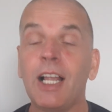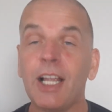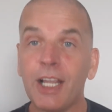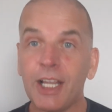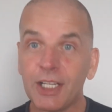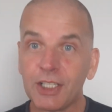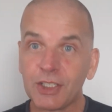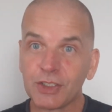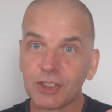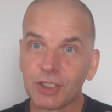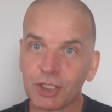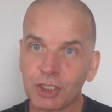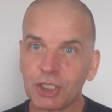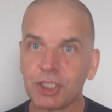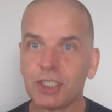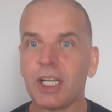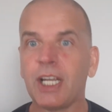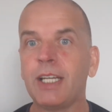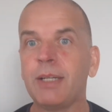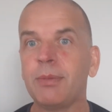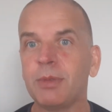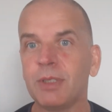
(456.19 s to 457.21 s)
It's the
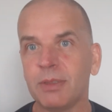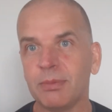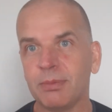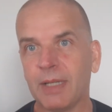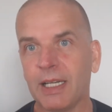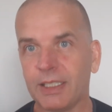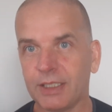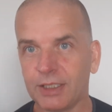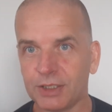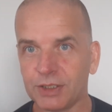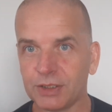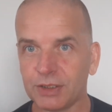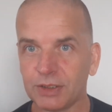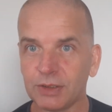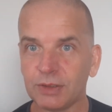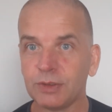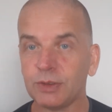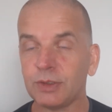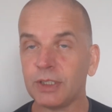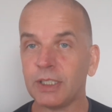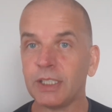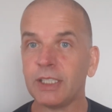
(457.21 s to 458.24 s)
shape that matters.
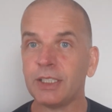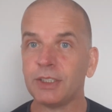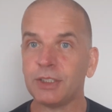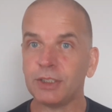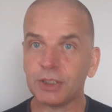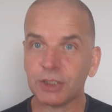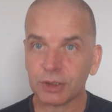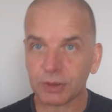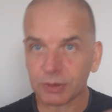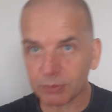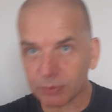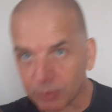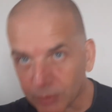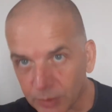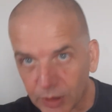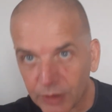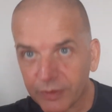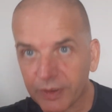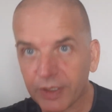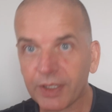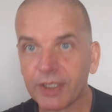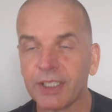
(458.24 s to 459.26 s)
Yeah, you're just
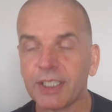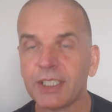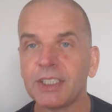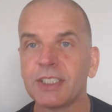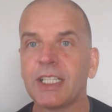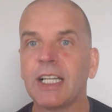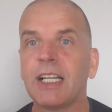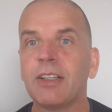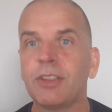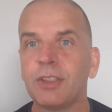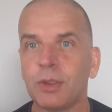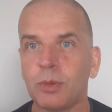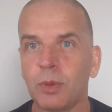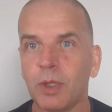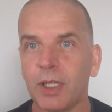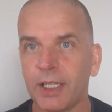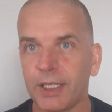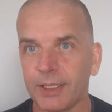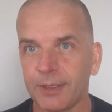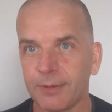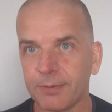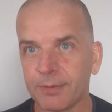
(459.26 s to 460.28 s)
moving things out the
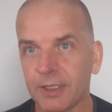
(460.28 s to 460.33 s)
way.